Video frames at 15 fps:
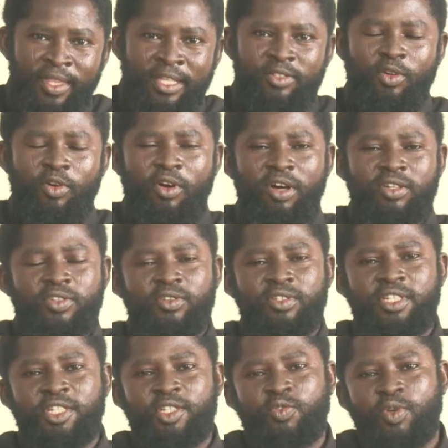So also
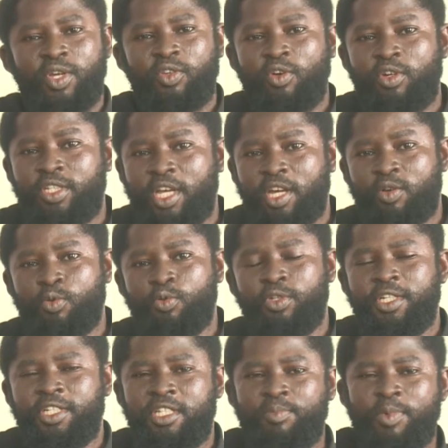things where know they're good,
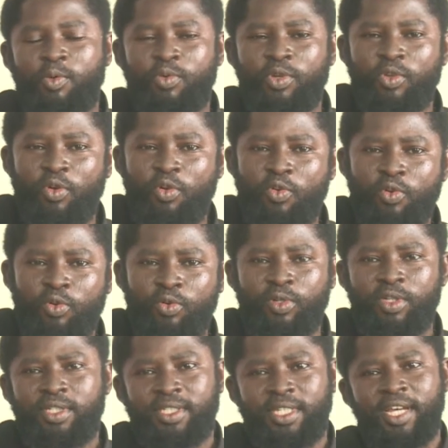is make we know look.
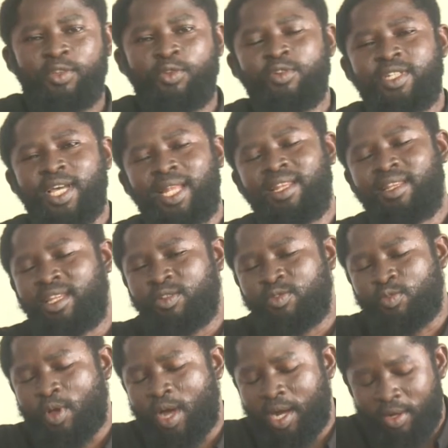Then those are the
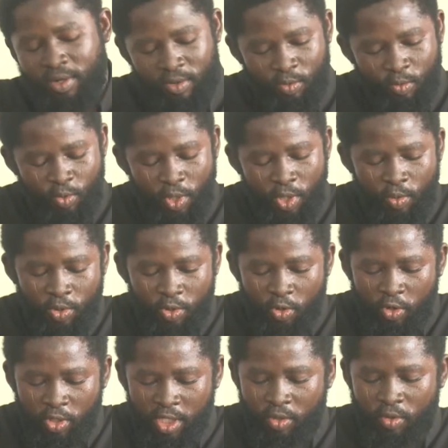things we have. We will
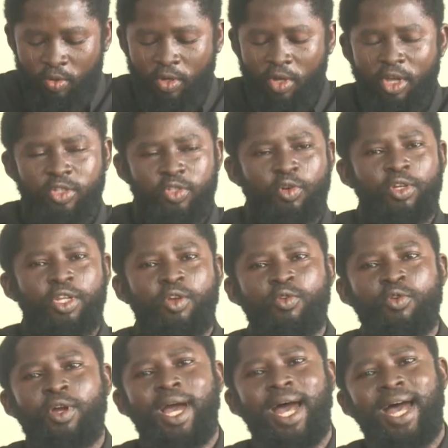know good they look. So they
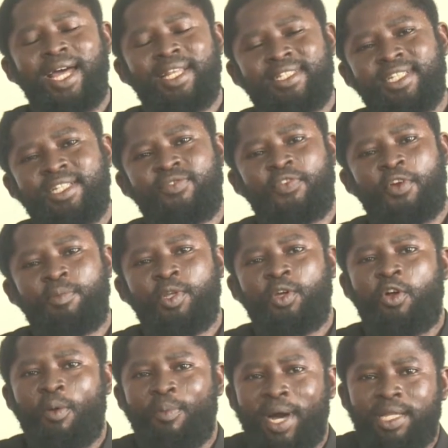look at it from the
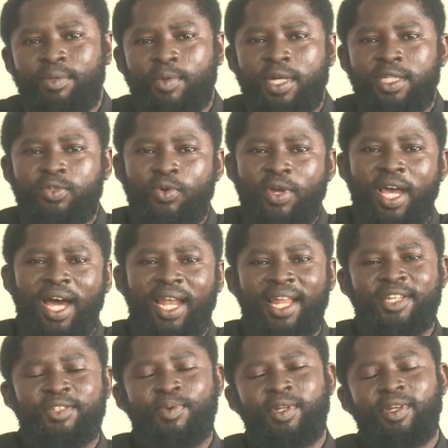commandment where
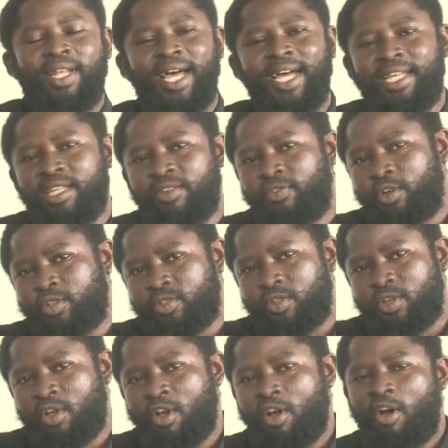Allah's wonder Allah gave us.
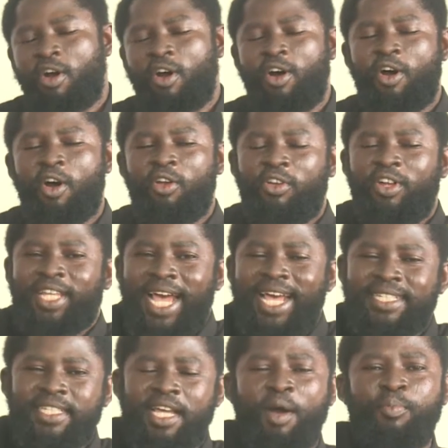Or another
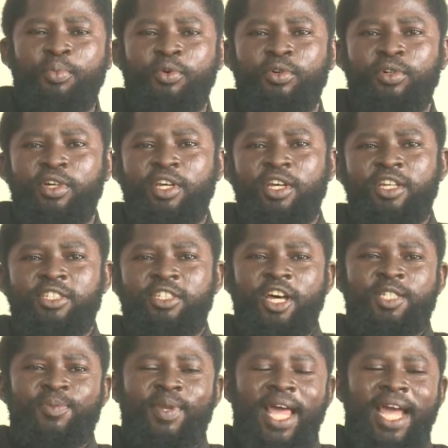example, it
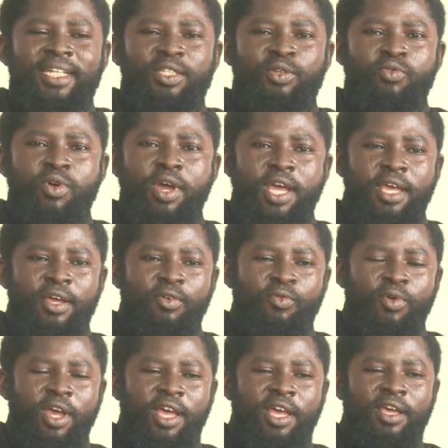just be like the way
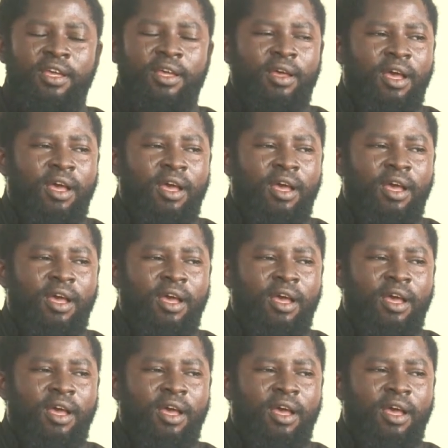where